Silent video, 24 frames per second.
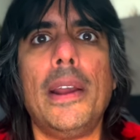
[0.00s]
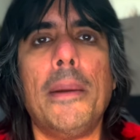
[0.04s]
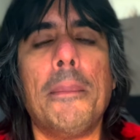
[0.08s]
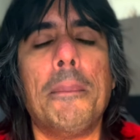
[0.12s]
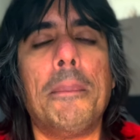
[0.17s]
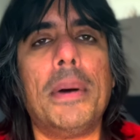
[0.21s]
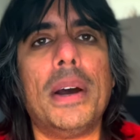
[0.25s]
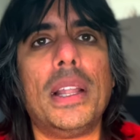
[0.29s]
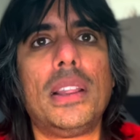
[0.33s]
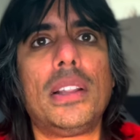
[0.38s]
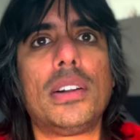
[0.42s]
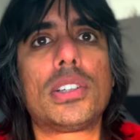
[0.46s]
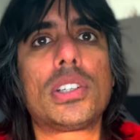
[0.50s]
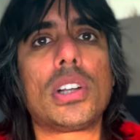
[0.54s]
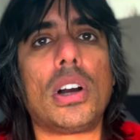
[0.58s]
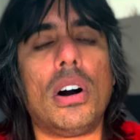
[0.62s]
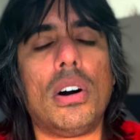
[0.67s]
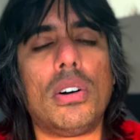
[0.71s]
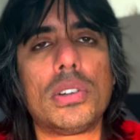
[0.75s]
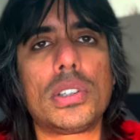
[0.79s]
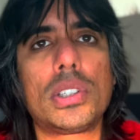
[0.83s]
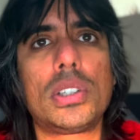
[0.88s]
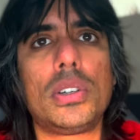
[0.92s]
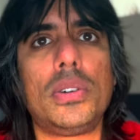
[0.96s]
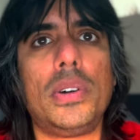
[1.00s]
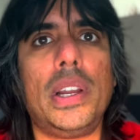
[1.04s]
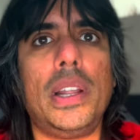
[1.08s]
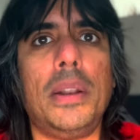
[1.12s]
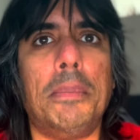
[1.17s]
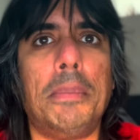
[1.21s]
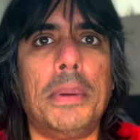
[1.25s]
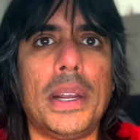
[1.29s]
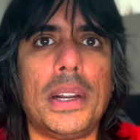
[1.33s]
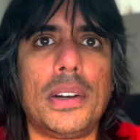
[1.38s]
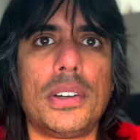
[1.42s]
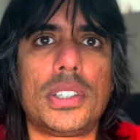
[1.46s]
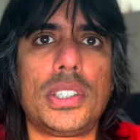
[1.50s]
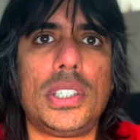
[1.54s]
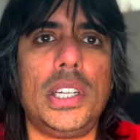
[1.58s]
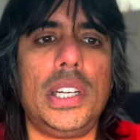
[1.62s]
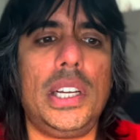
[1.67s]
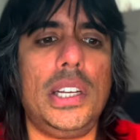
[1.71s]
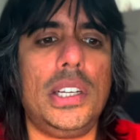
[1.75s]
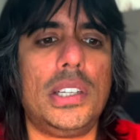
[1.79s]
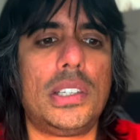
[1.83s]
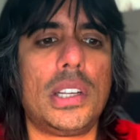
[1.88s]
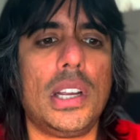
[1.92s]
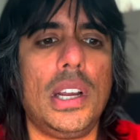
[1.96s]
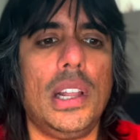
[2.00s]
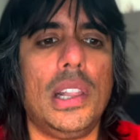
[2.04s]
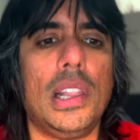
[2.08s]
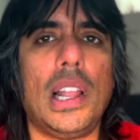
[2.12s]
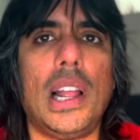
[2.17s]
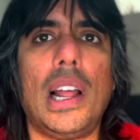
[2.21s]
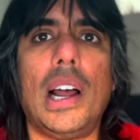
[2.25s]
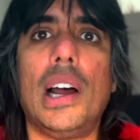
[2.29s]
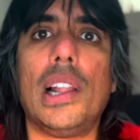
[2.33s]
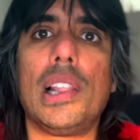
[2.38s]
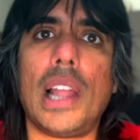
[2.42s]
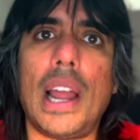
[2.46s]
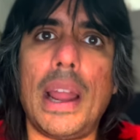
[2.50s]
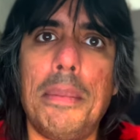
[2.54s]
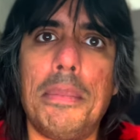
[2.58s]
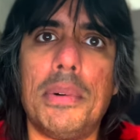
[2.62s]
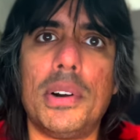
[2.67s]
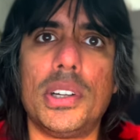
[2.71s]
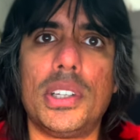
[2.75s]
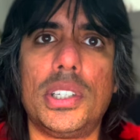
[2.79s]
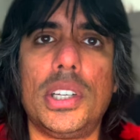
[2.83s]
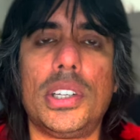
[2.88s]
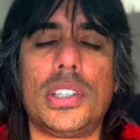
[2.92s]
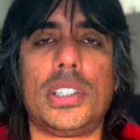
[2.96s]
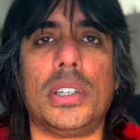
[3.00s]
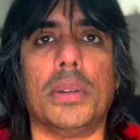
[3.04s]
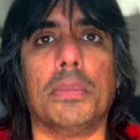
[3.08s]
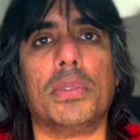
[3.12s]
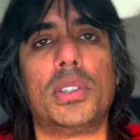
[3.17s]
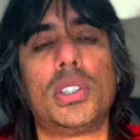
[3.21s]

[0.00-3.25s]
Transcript: But there's also in bigger cities a library system.